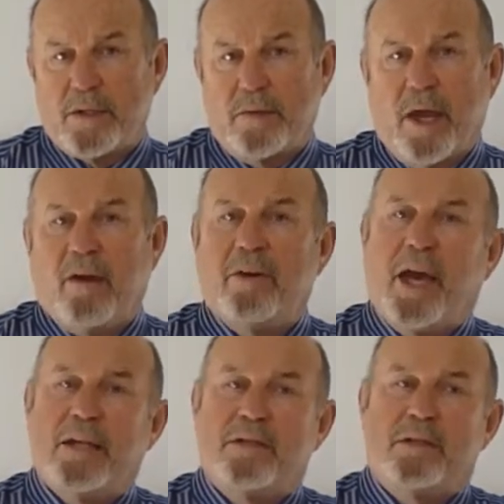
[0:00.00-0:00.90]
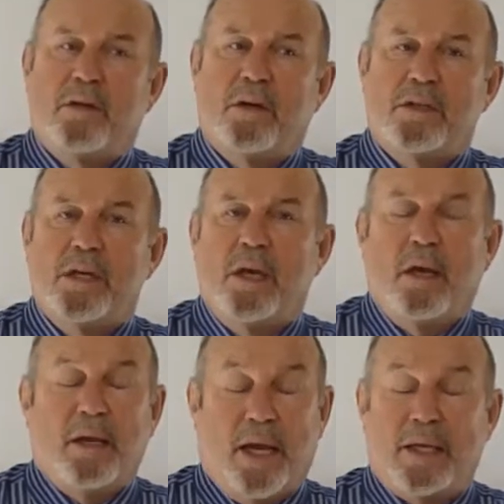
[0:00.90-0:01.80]
So we have cats and dogs,
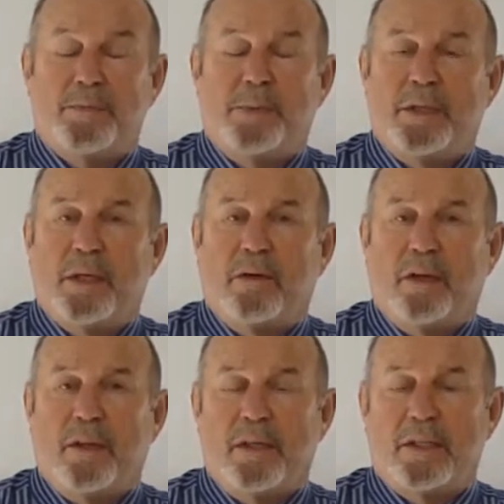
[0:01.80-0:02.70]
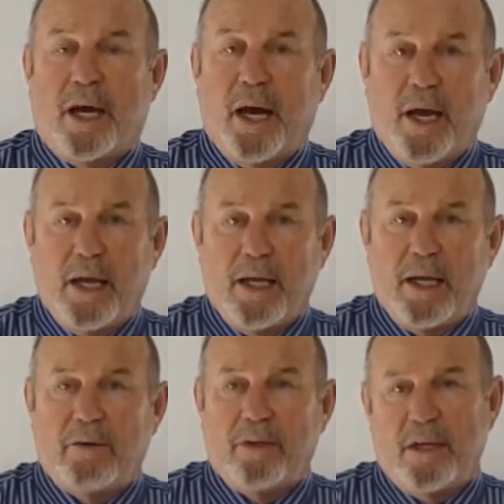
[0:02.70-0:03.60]
cats particularly, that die
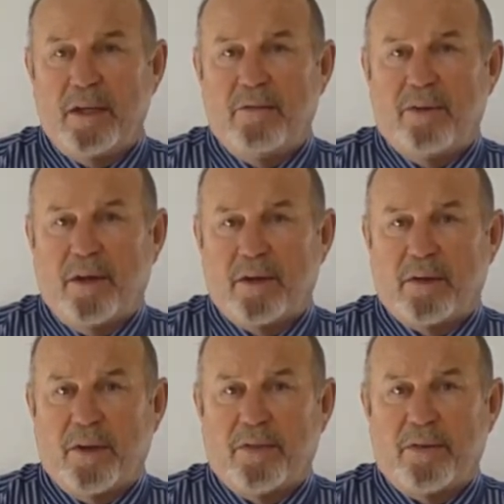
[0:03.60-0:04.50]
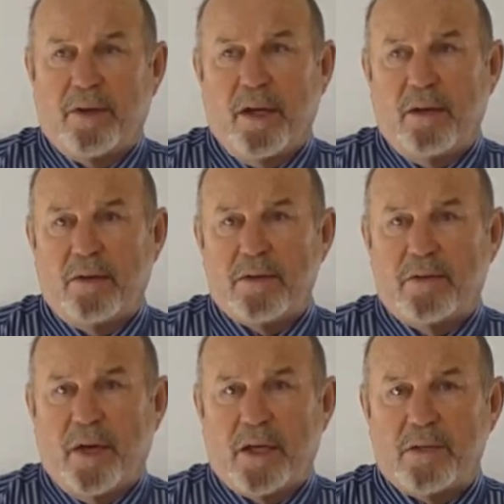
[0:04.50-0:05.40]
of kidney failure at 13 years
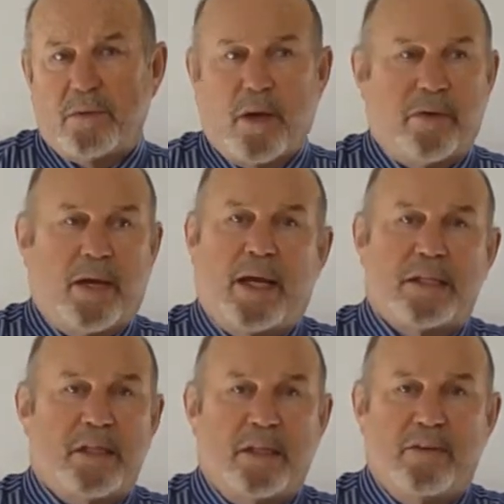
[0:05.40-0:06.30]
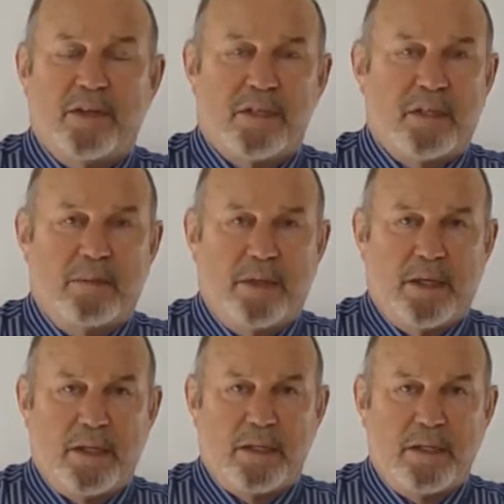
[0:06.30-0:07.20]
of age, where other cats can live easily to be
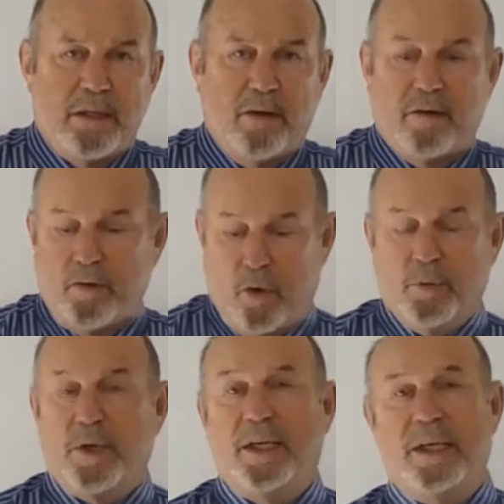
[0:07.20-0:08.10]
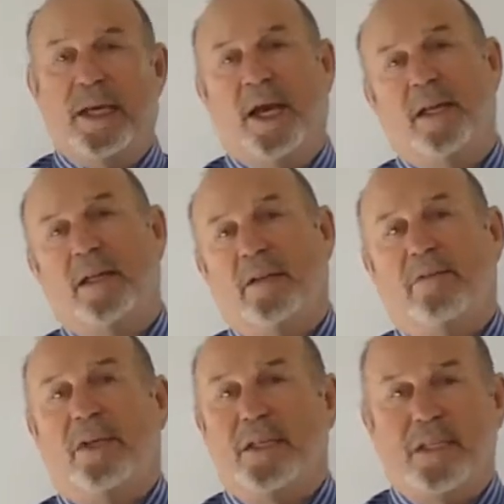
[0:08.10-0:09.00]
19. Now, a normal kitty cat can
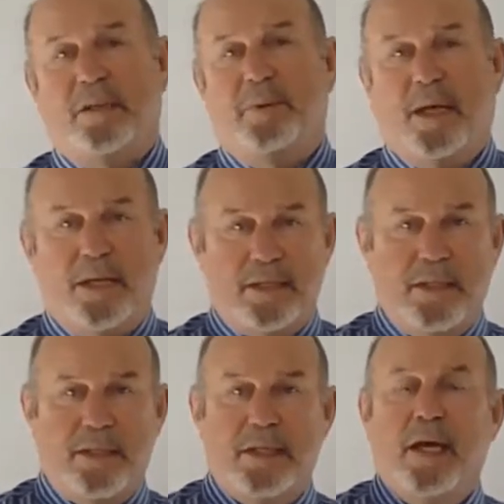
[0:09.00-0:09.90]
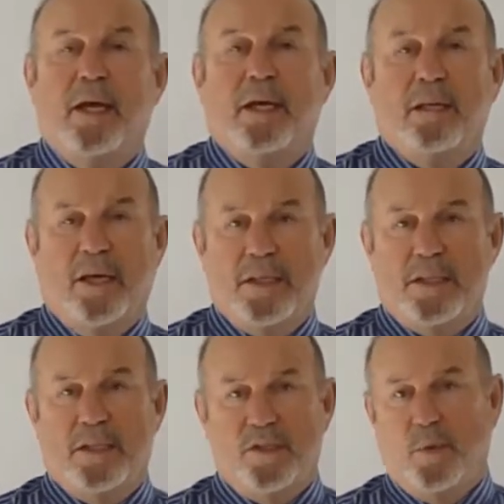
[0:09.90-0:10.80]
live to easily be 18,
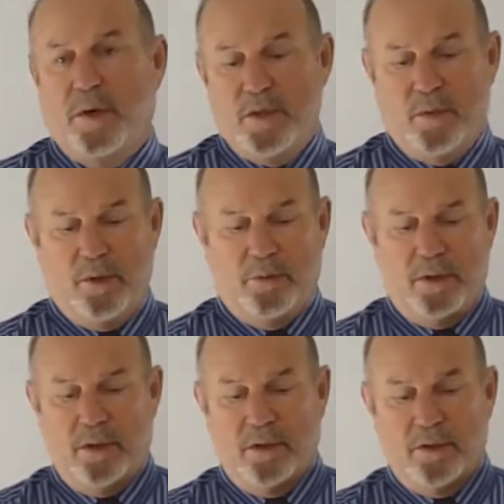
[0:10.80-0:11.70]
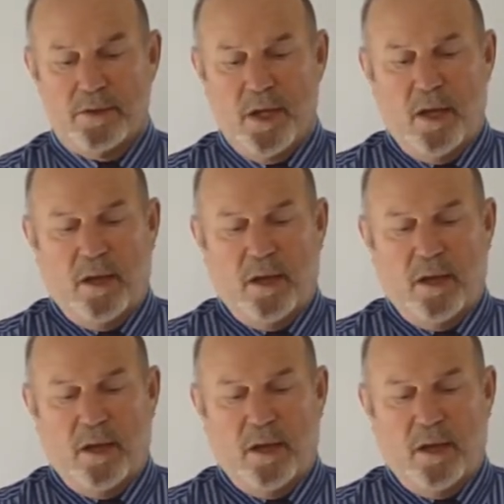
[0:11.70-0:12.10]
19, 20, 21 years.